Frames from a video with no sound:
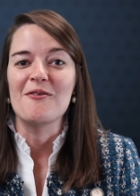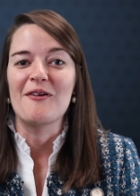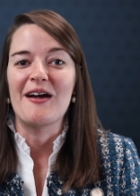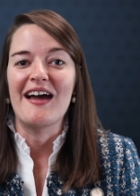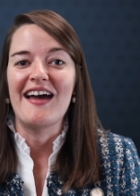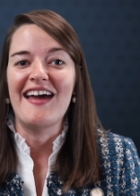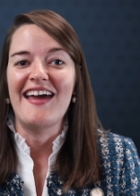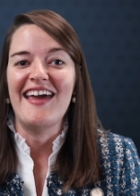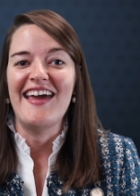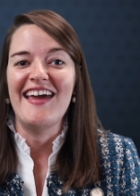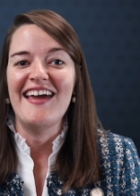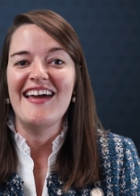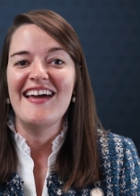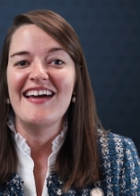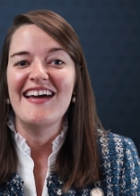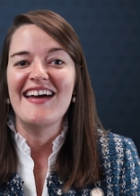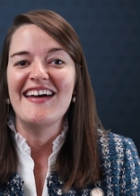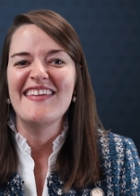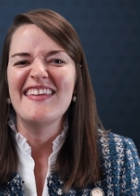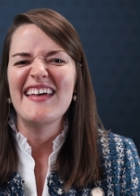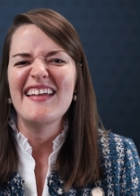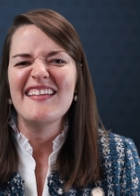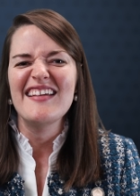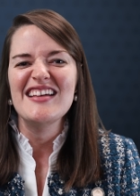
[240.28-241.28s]
okay,
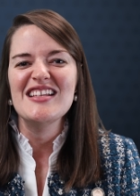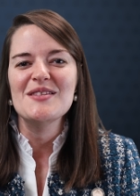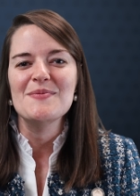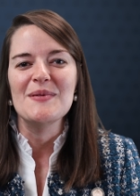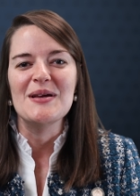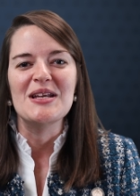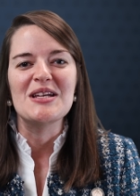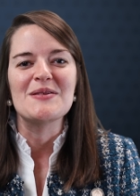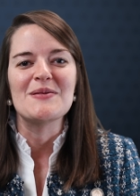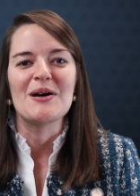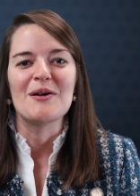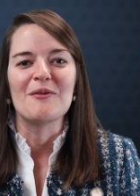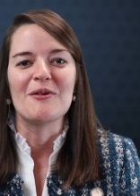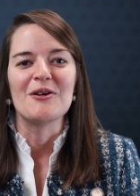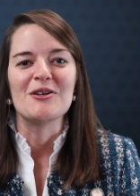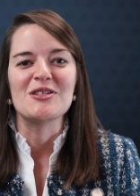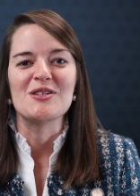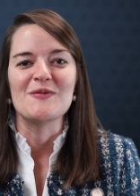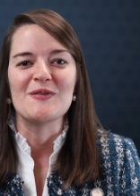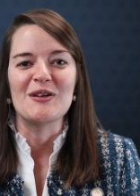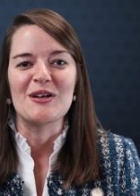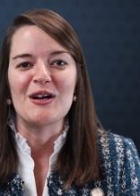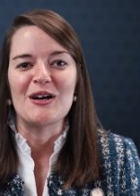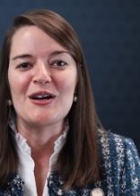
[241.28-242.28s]
and that leads me into my
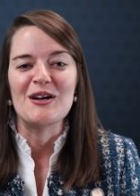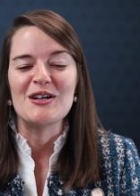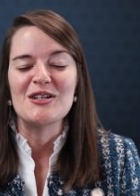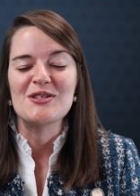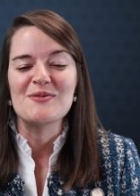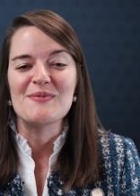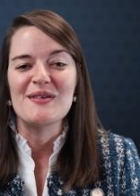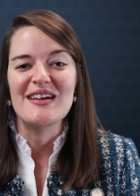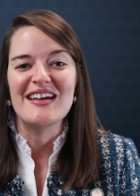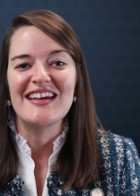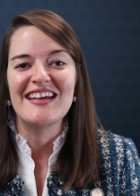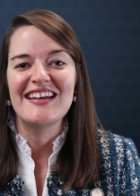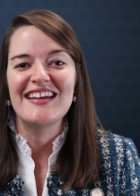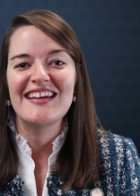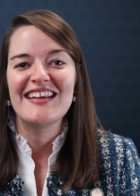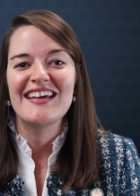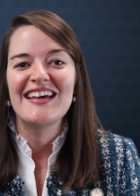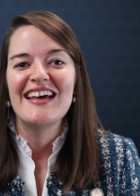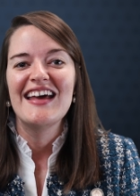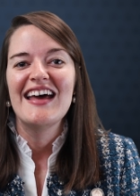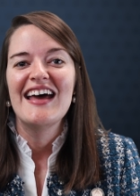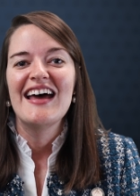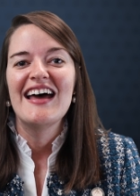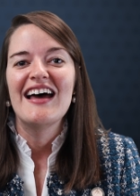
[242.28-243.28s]
words of encouragement
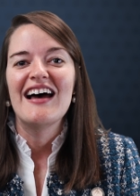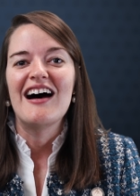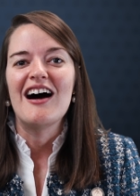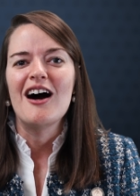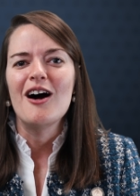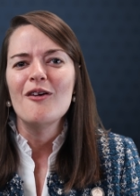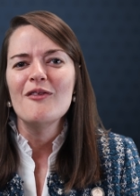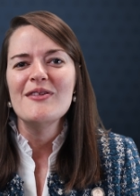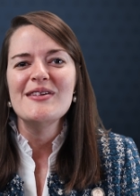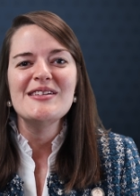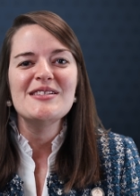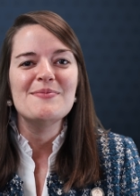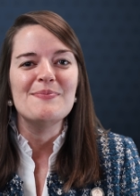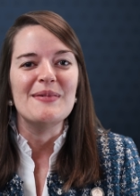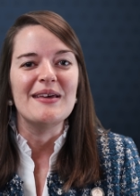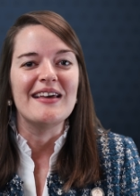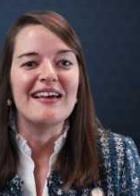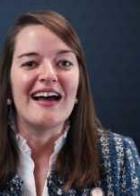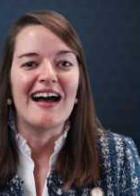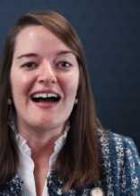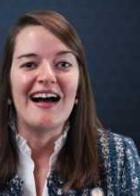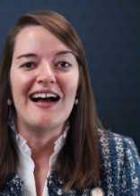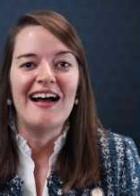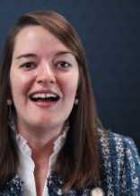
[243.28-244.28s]
always be
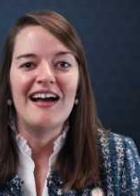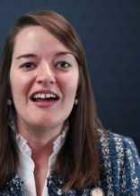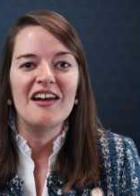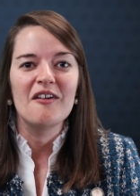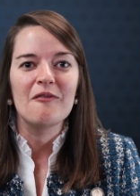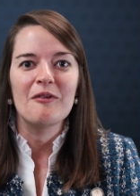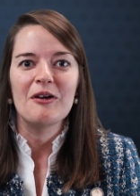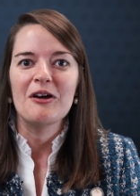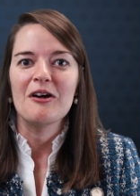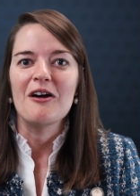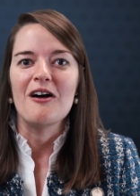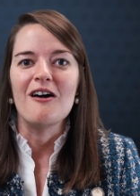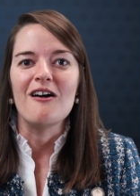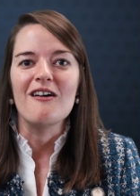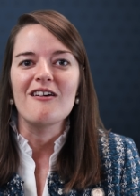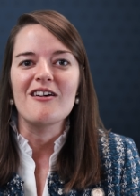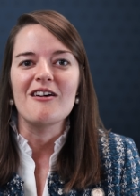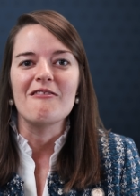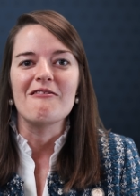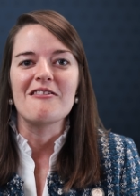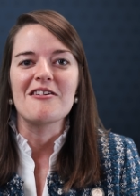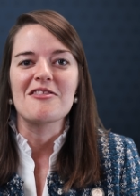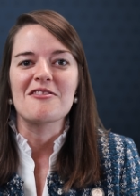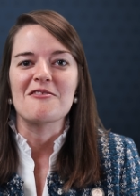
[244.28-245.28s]
kind. We are all
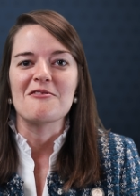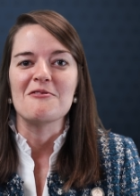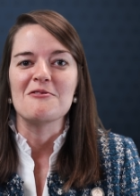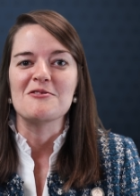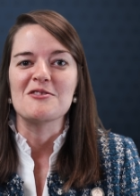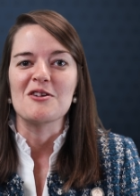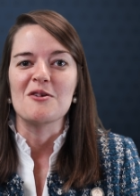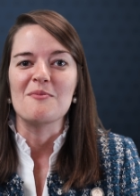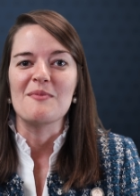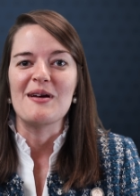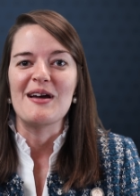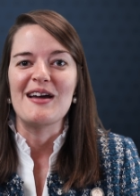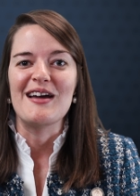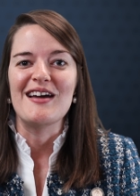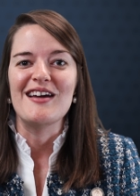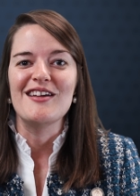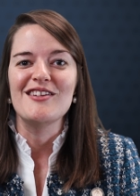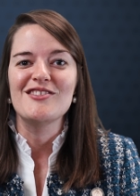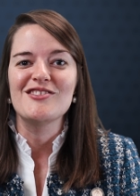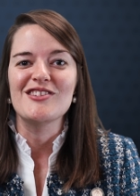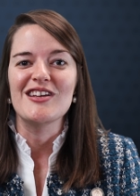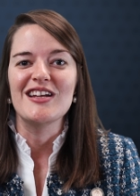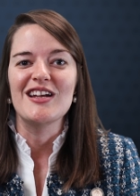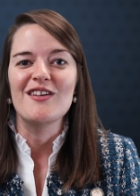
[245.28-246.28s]
going through so
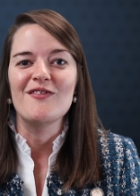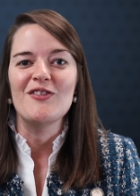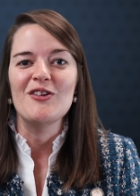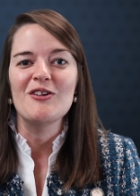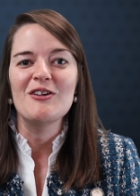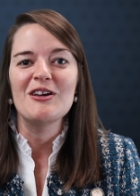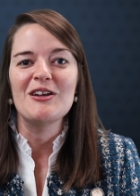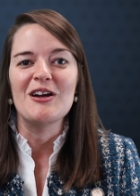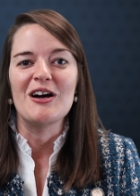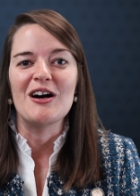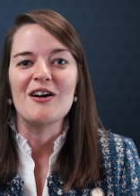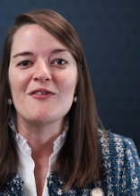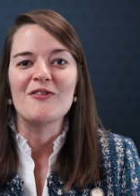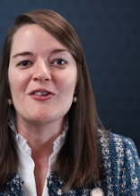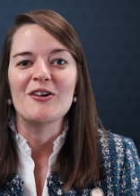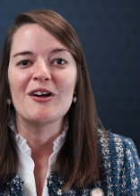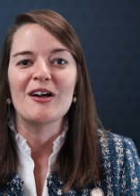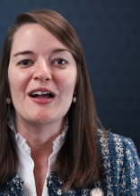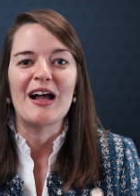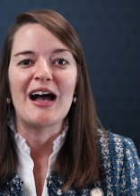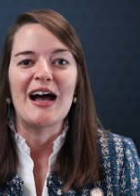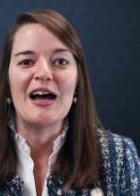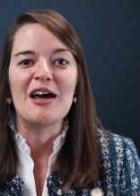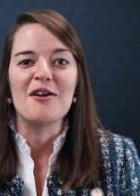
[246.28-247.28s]
much, and if you can offer
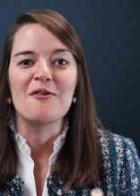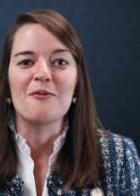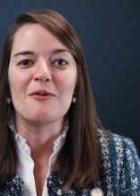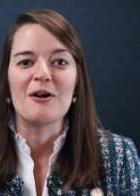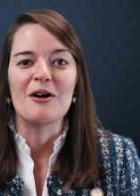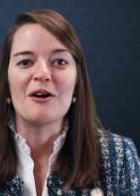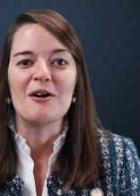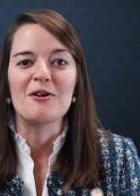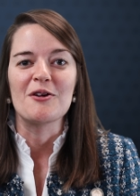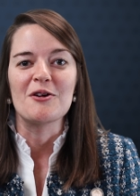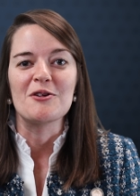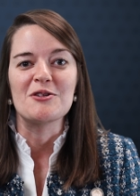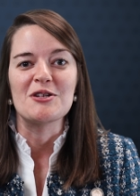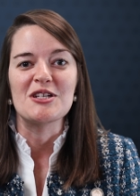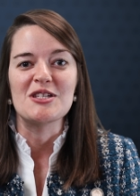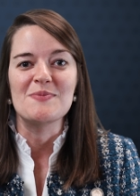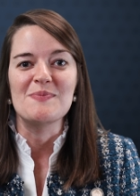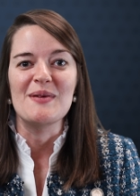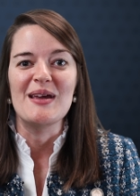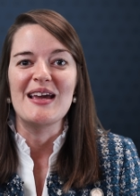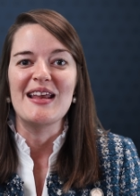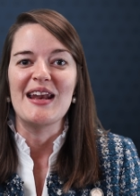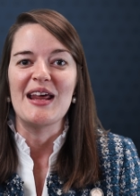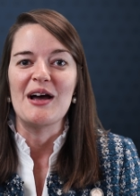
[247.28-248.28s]
a kind word or
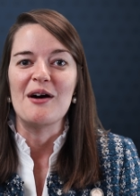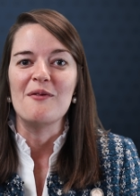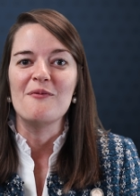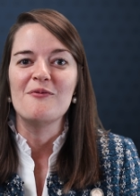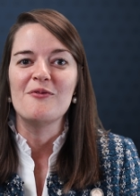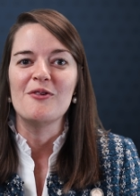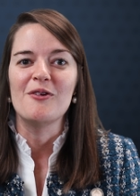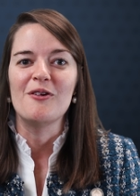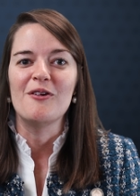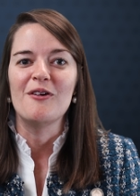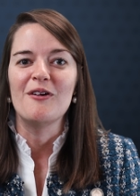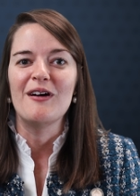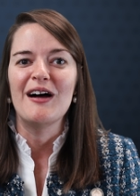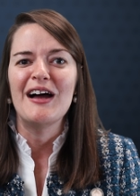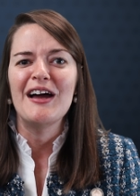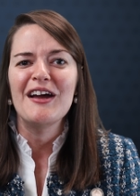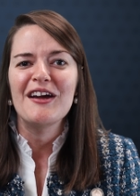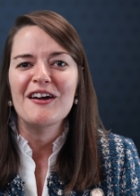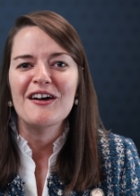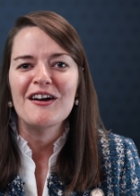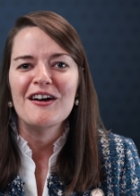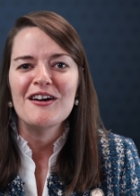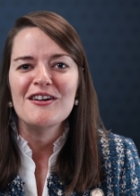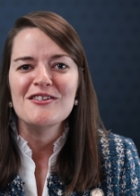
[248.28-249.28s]
just being helpful, I
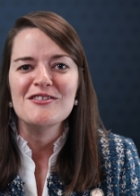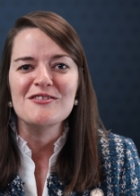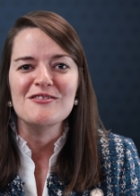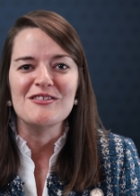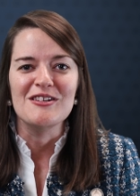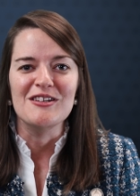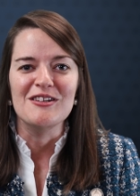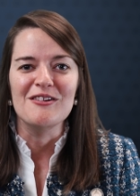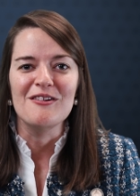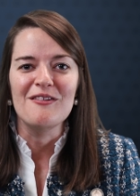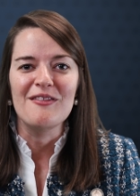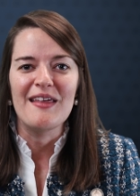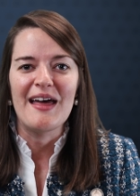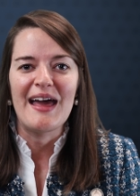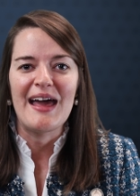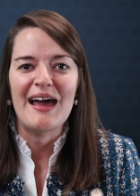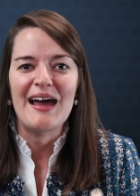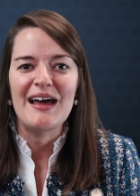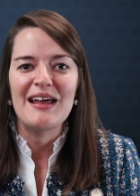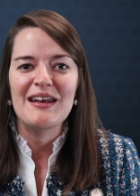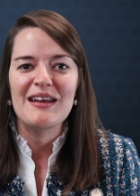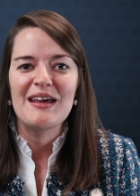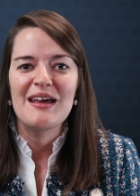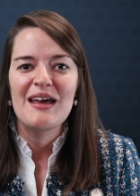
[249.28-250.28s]
encourage you to do
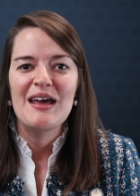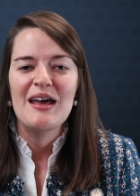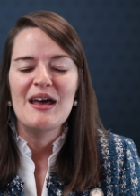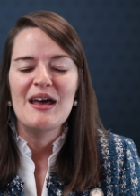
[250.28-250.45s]
that.